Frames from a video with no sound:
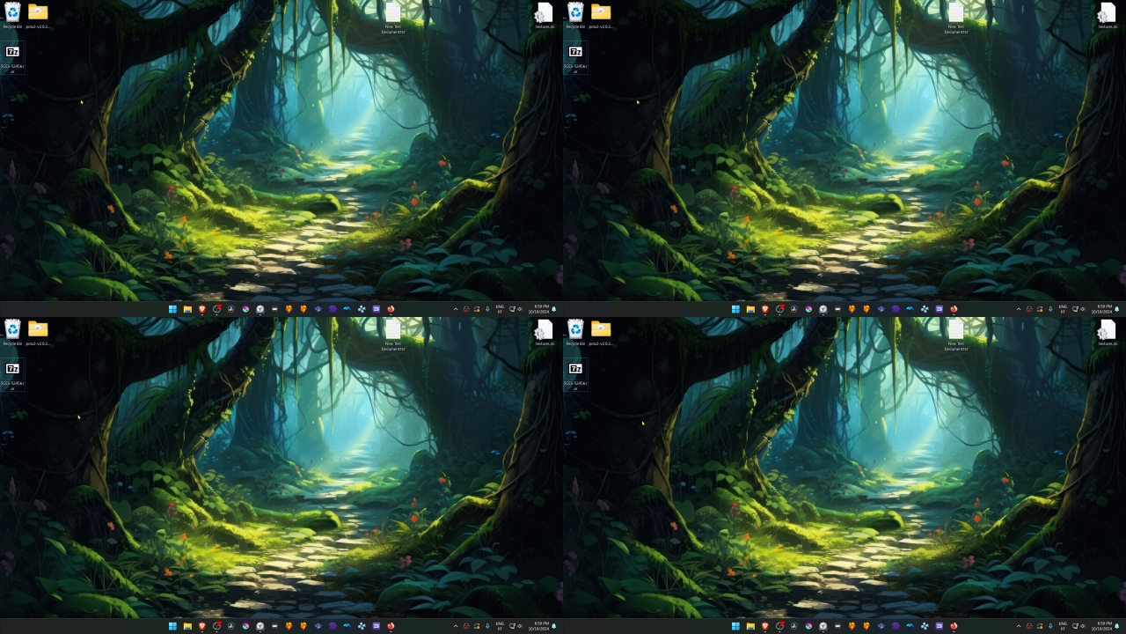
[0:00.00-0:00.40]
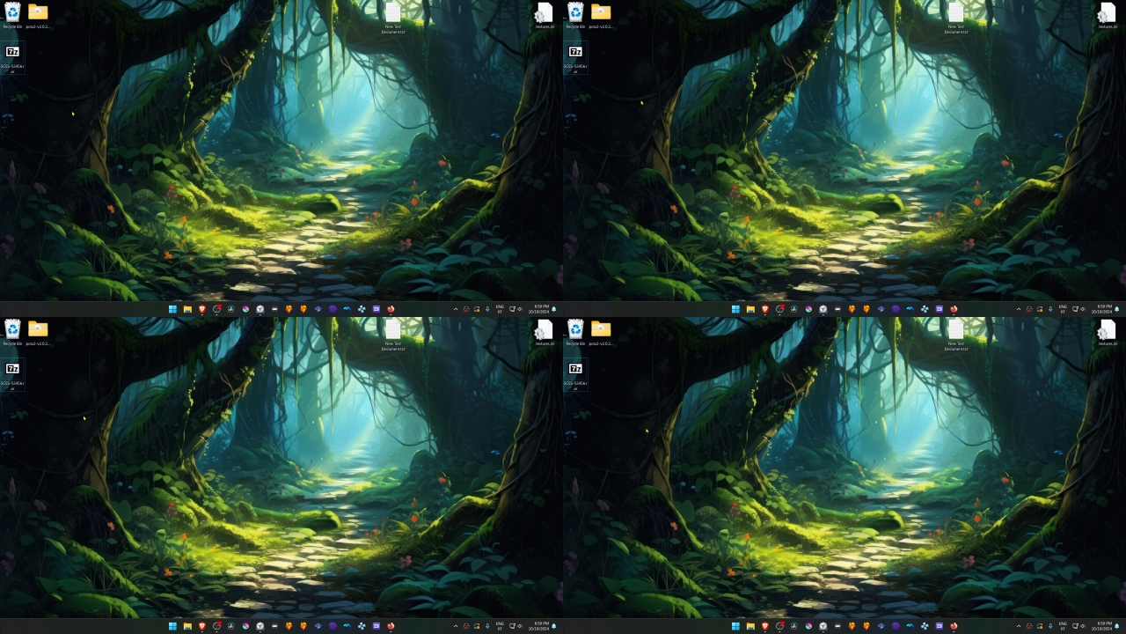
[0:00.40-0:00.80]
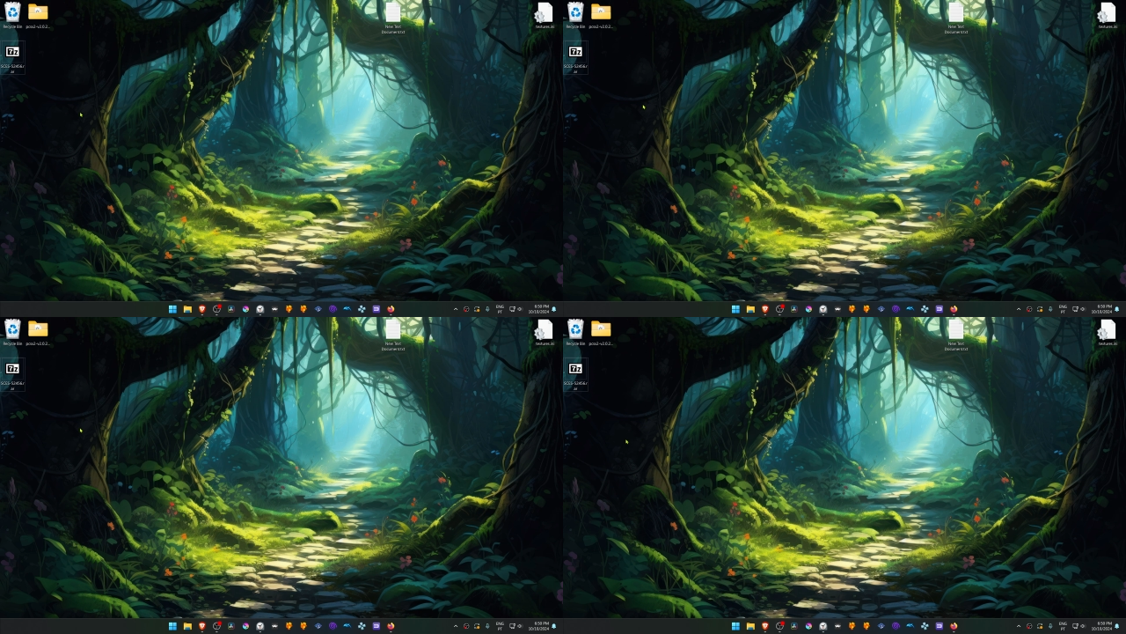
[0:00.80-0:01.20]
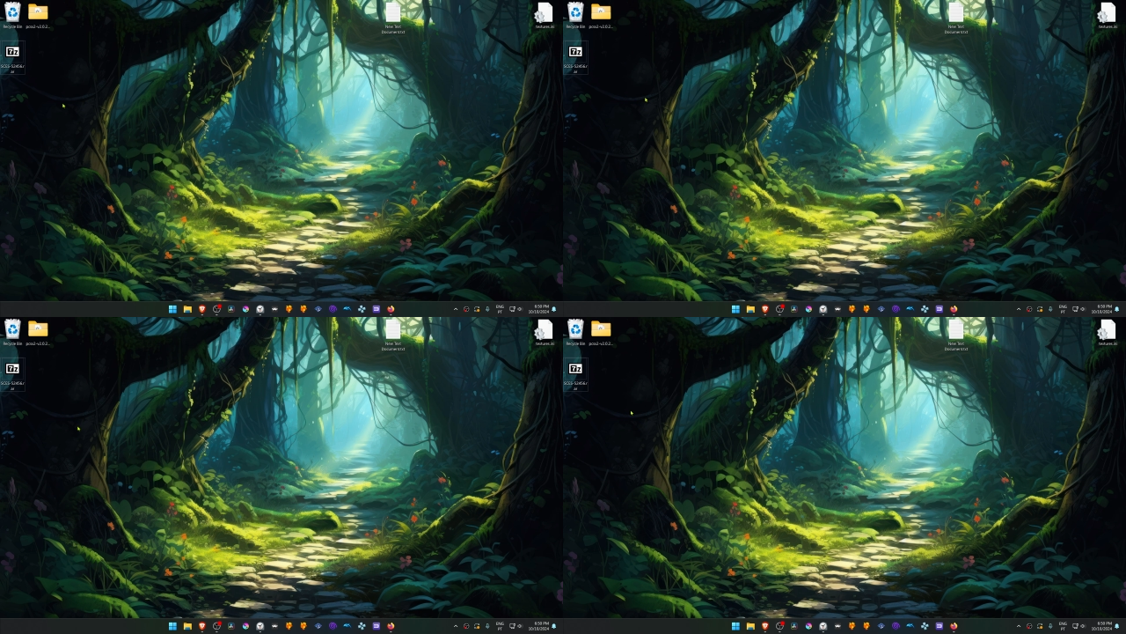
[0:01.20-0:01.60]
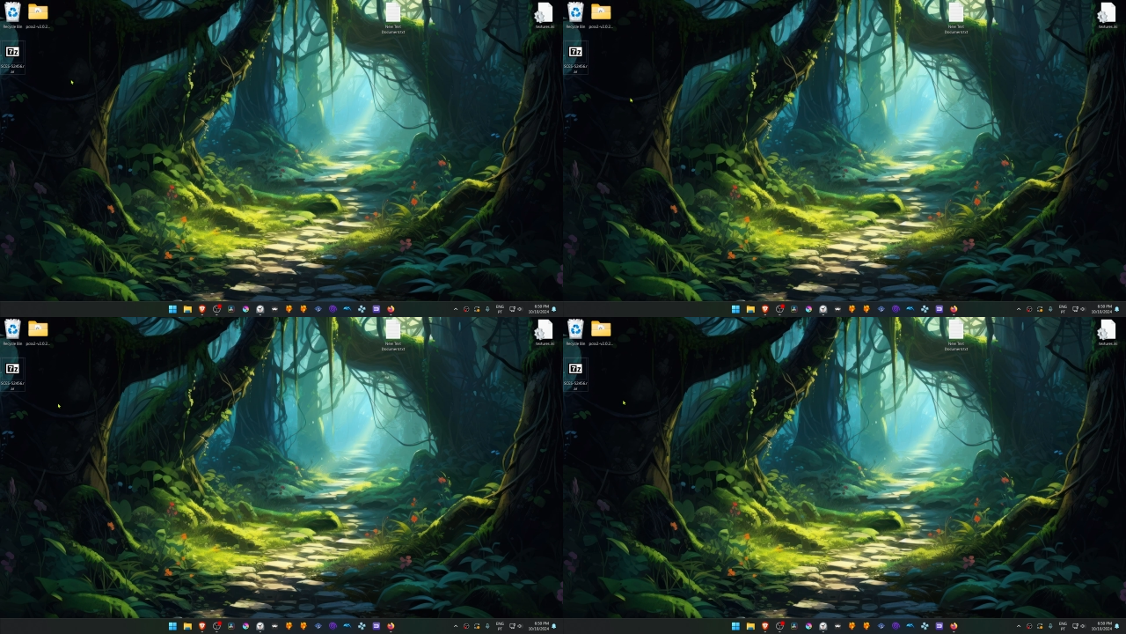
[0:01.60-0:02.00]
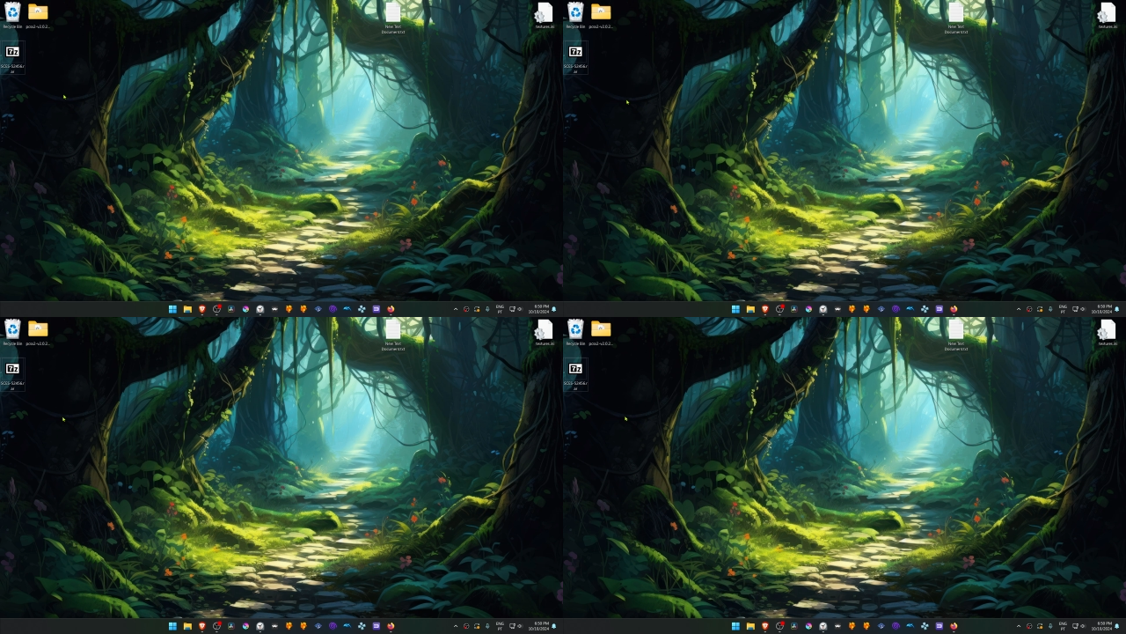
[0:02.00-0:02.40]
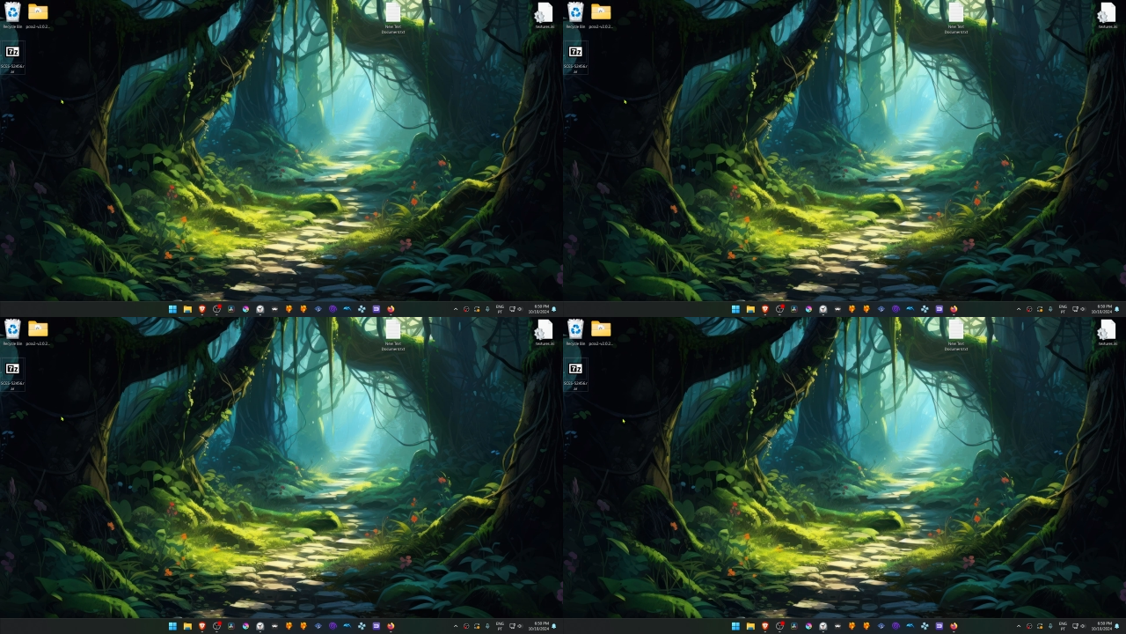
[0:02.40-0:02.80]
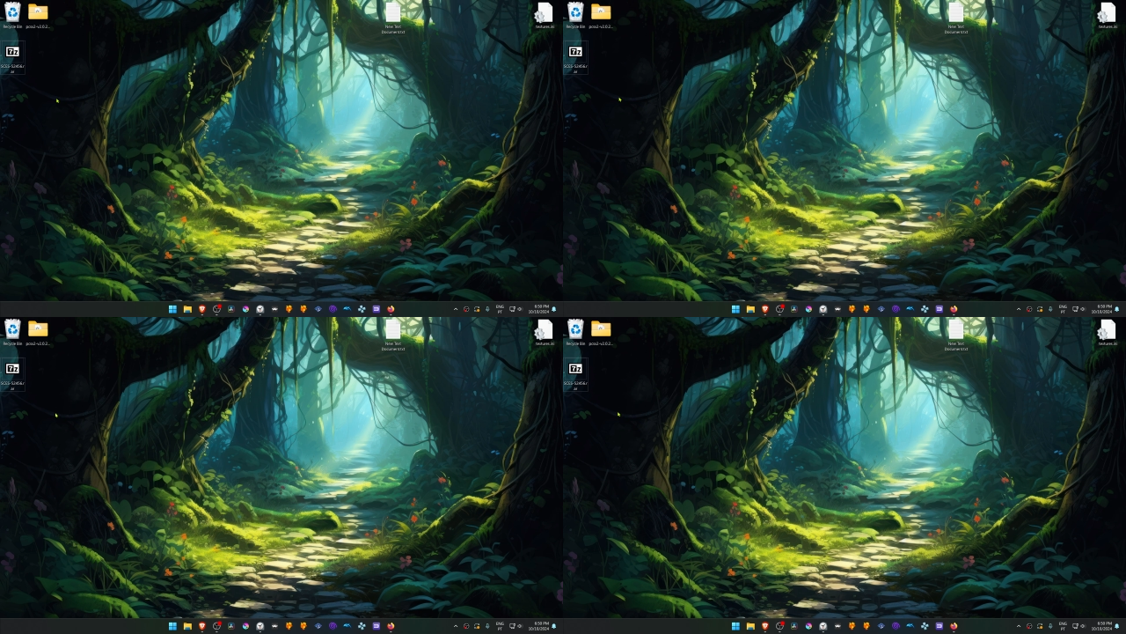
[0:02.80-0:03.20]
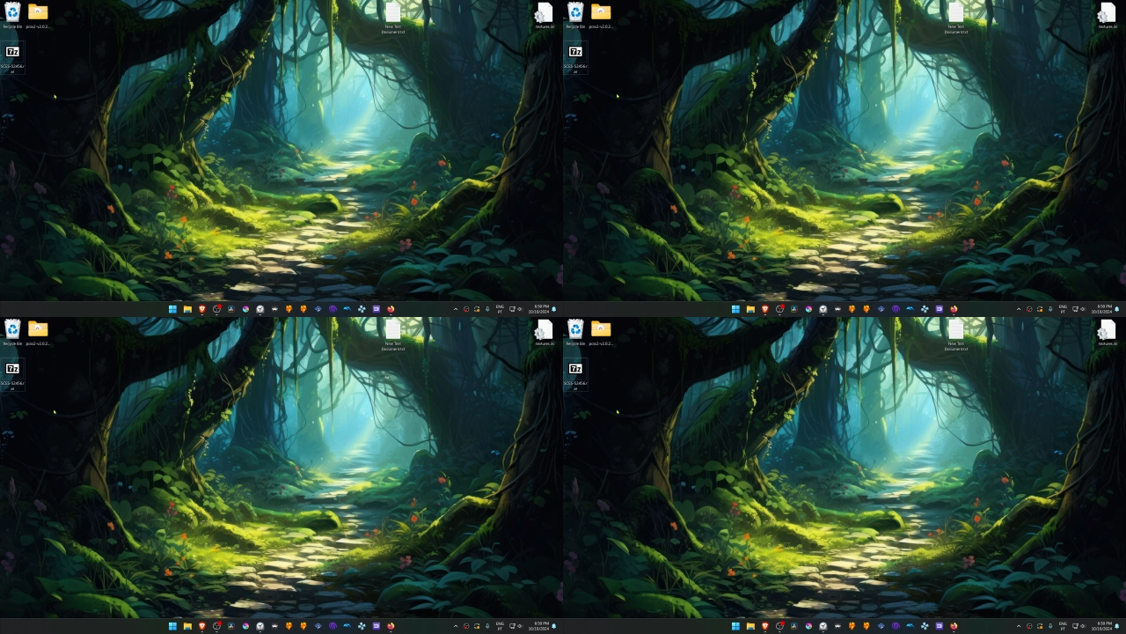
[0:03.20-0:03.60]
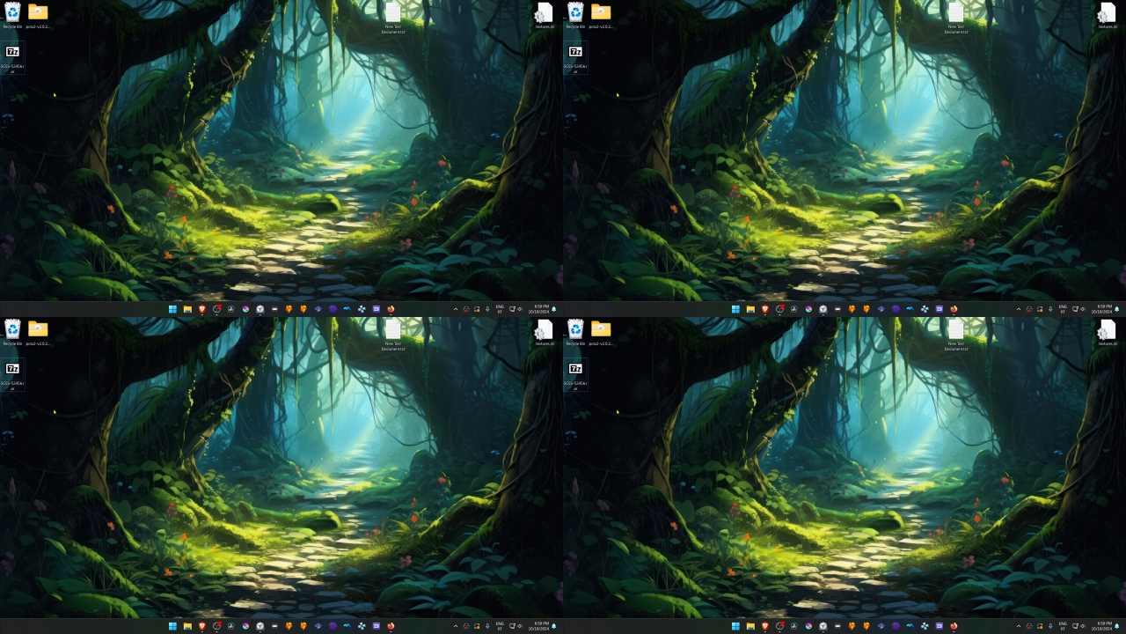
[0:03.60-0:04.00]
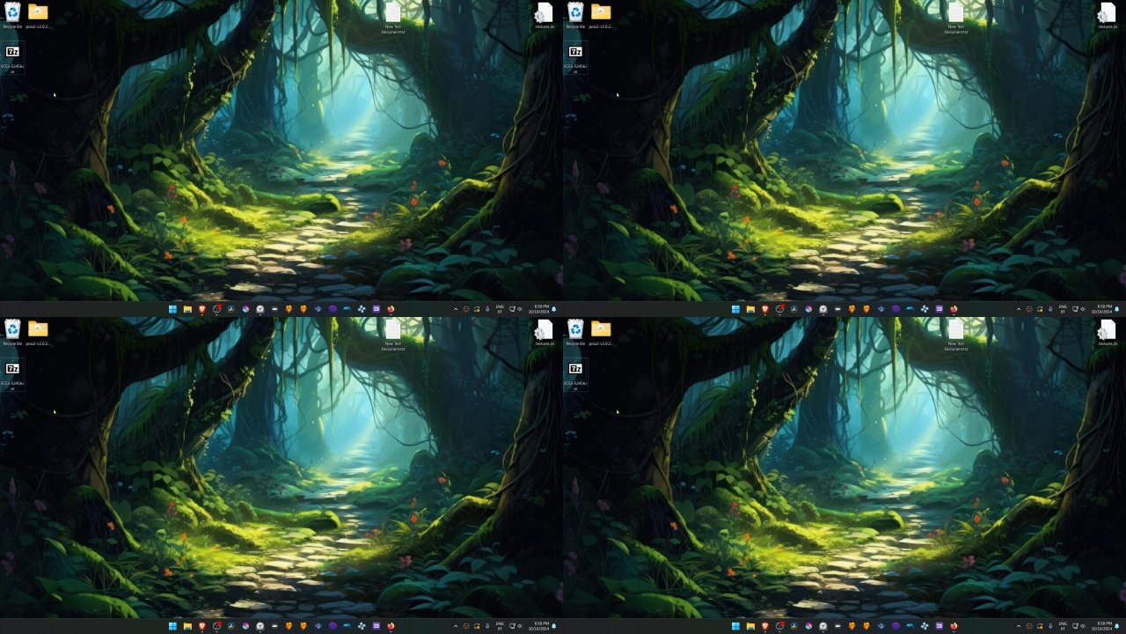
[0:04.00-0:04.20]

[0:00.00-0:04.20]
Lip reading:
(no speaker visible)